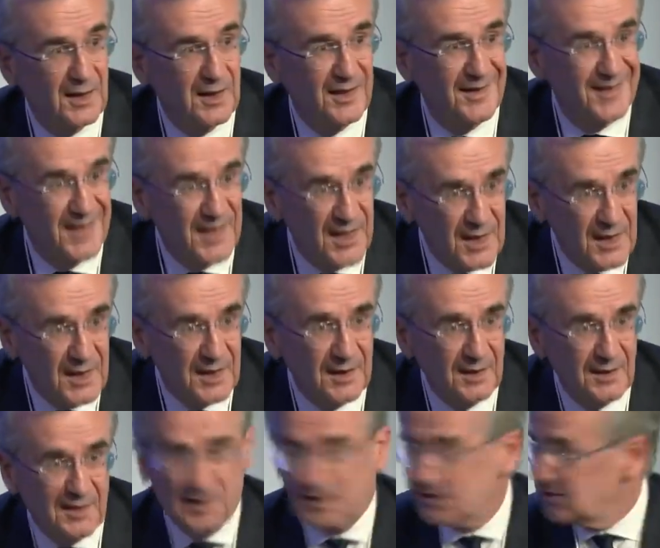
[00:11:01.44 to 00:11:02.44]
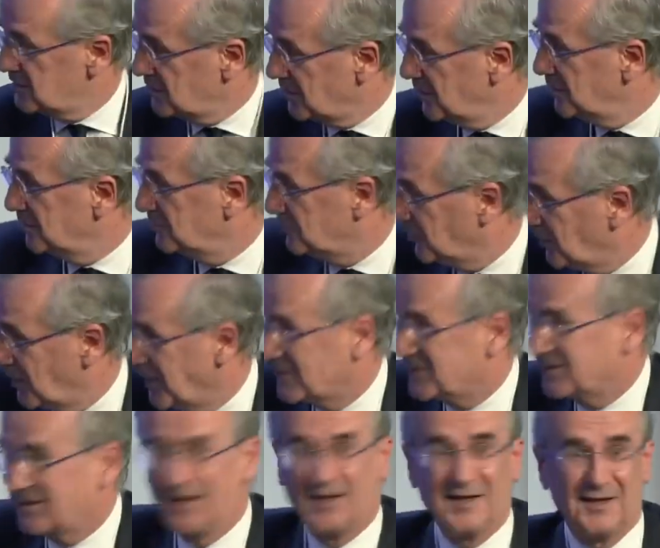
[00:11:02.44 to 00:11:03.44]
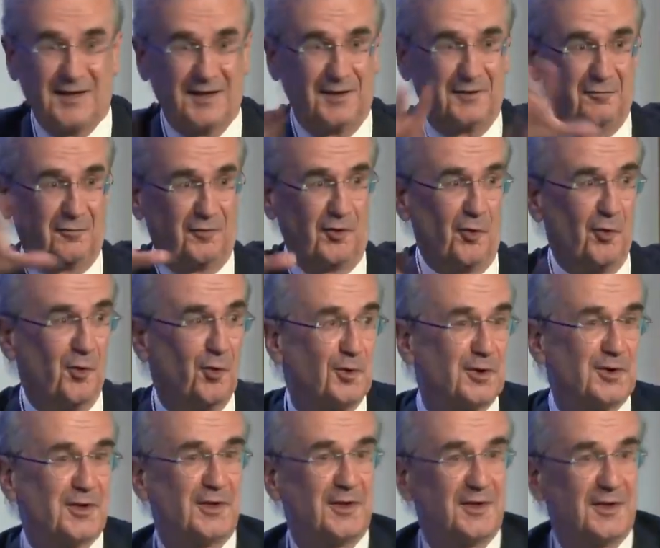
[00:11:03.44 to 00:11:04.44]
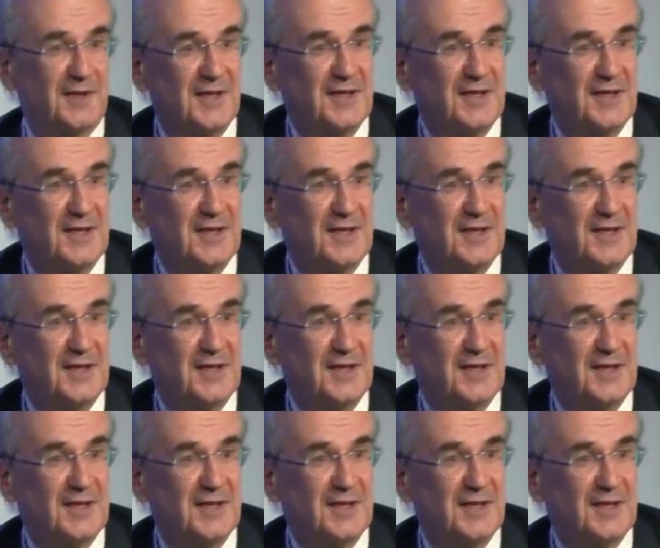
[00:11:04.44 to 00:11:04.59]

And here, I say it for Axel and for all the